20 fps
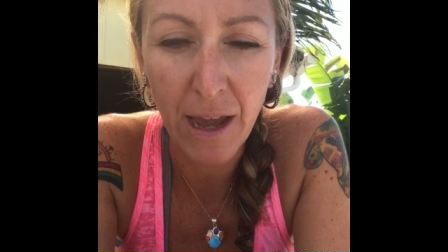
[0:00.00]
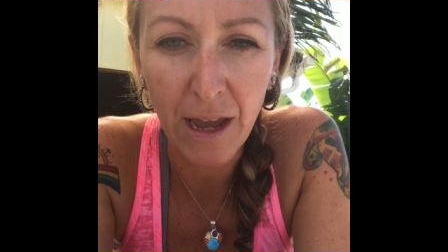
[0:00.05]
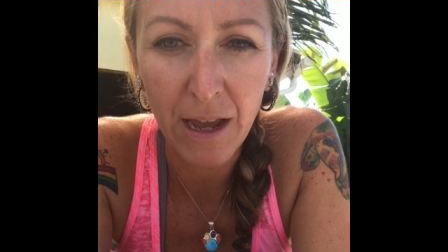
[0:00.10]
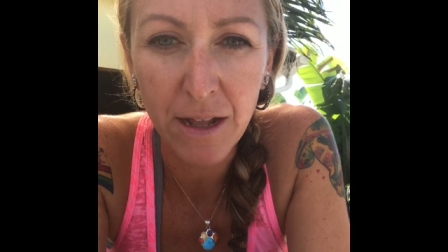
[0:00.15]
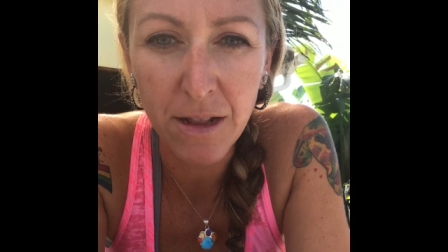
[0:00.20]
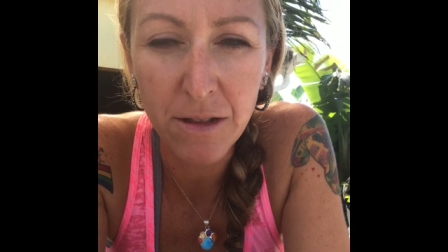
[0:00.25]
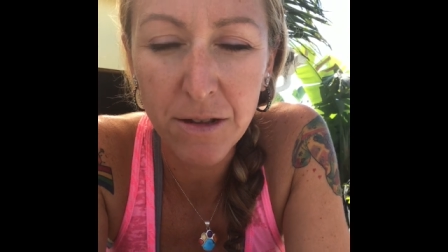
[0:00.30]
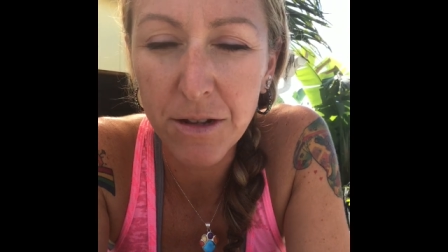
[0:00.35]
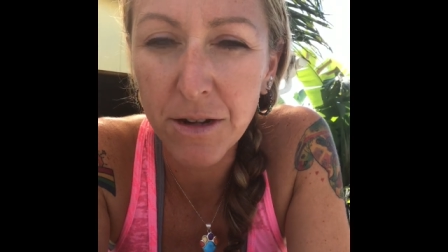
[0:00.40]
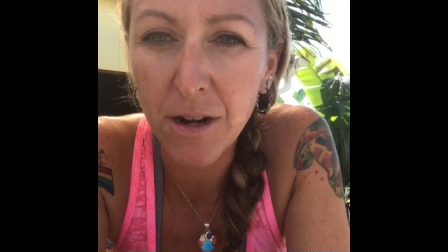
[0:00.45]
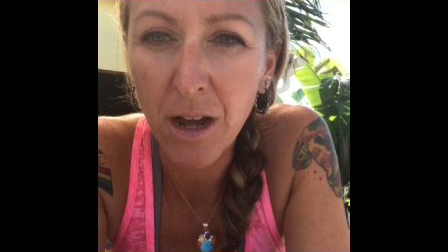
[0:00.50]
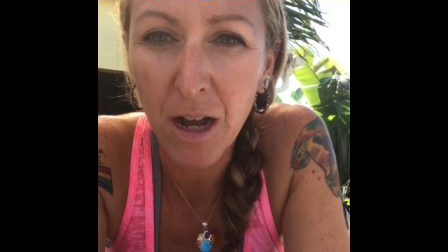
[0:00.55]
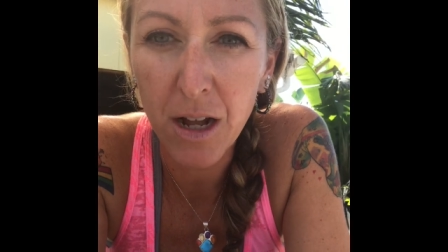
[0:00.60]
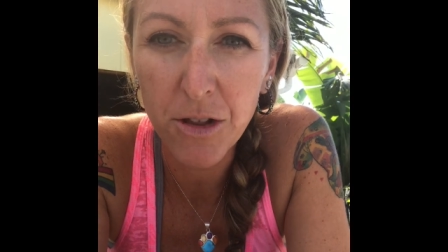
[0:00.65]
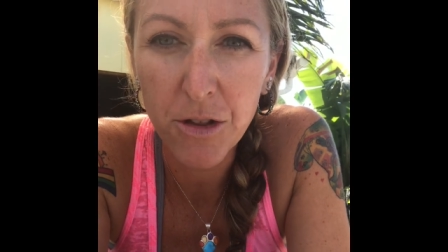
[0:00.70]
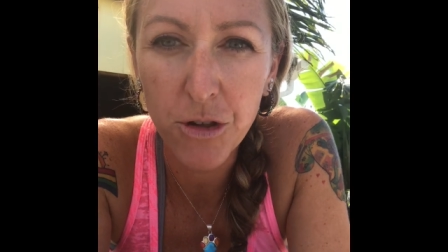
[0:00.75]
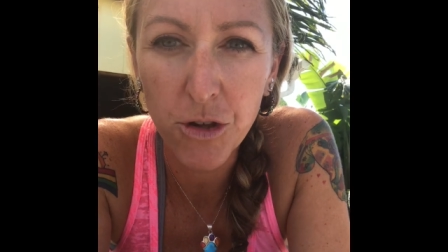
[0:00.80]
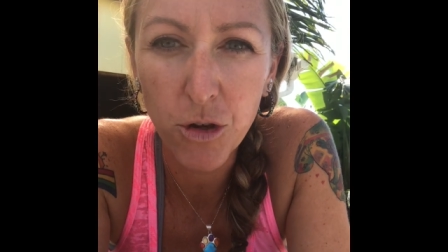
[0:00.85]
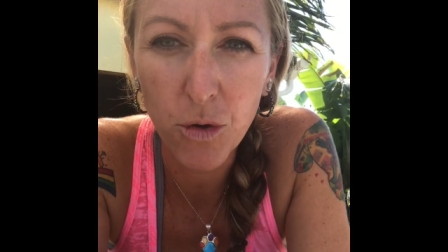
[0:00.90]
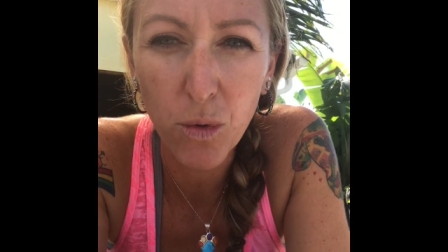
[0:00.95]
and
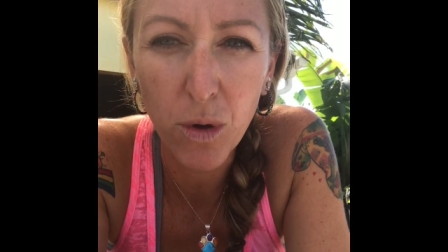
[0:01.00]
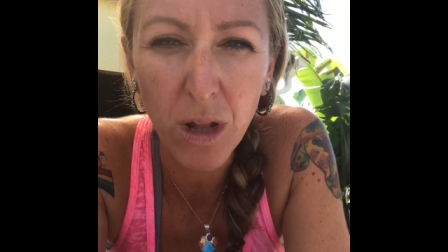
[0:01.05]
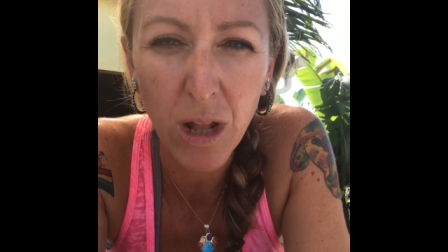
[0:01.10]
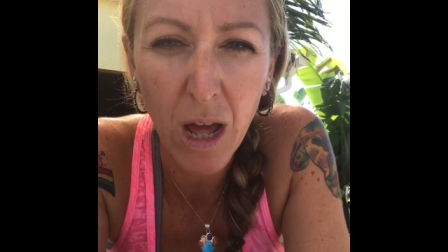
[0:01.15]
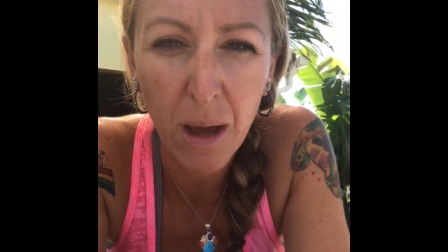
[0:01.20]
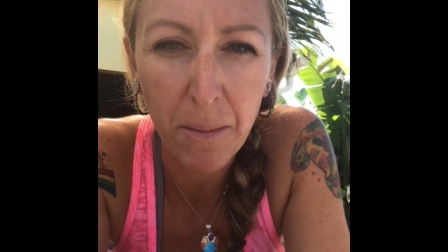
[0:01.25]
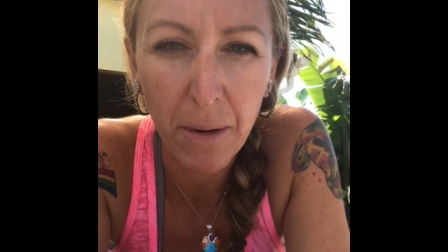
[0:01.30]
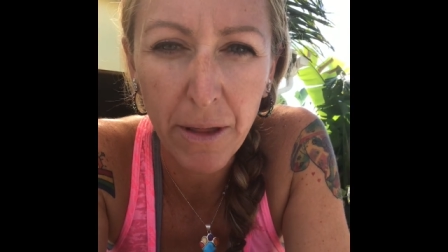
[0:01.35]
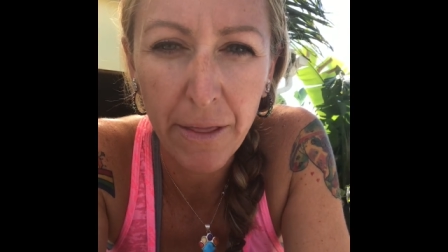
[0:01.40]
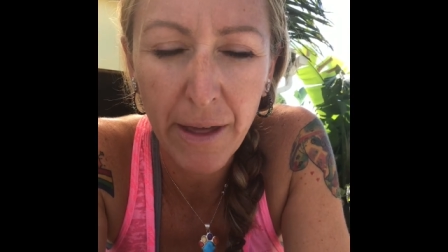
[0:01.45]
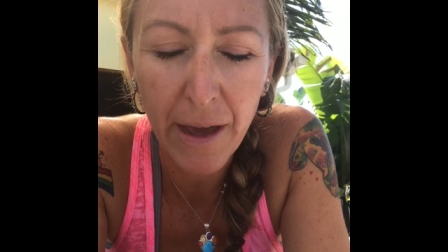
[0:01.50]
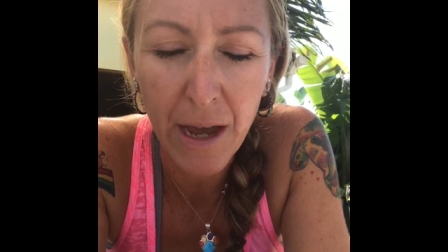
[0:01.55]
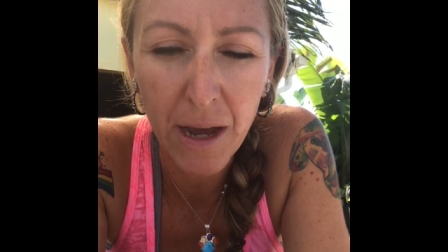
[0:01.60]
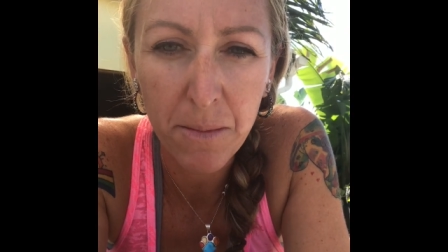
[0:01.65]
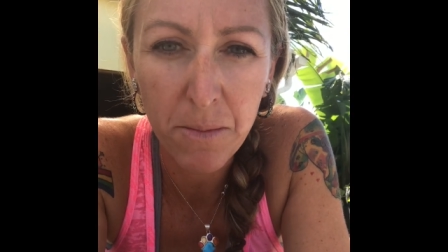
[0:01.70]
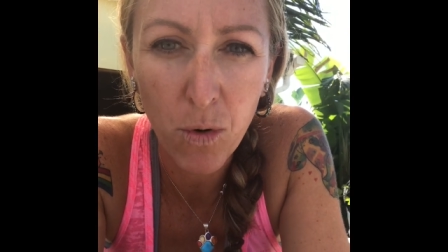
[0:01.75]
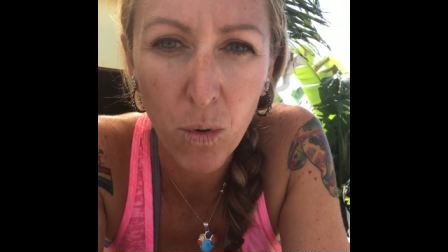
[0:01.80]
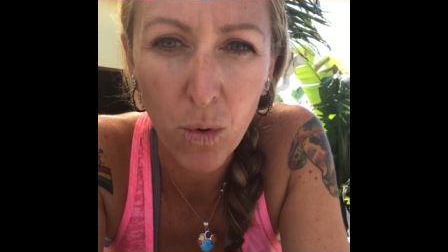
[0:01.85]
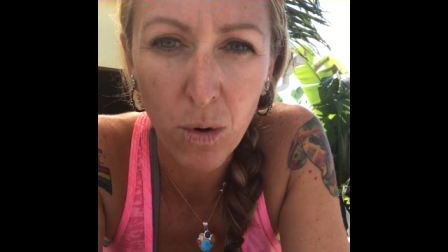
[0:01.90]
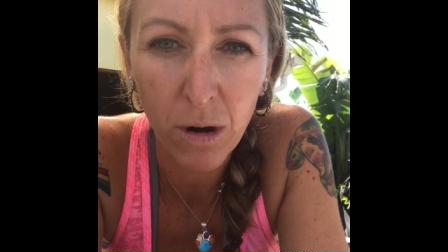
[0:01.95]
not to climb on
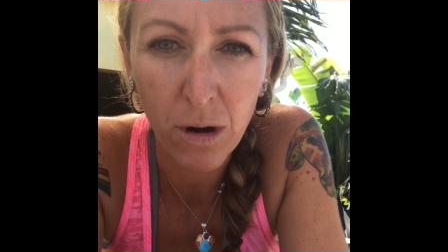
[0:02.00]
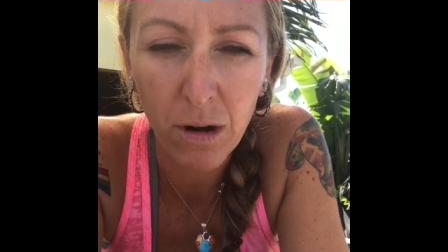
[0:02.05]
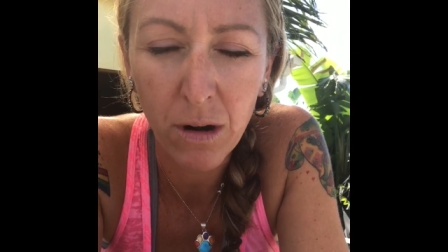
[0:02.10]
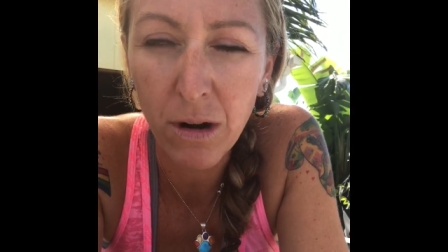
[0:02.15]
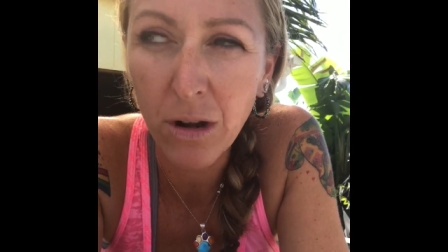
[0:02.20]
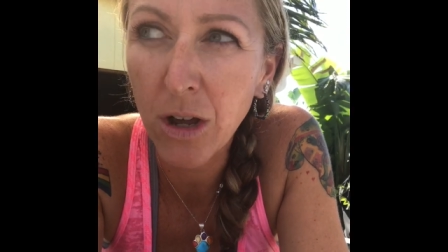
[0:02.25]
them or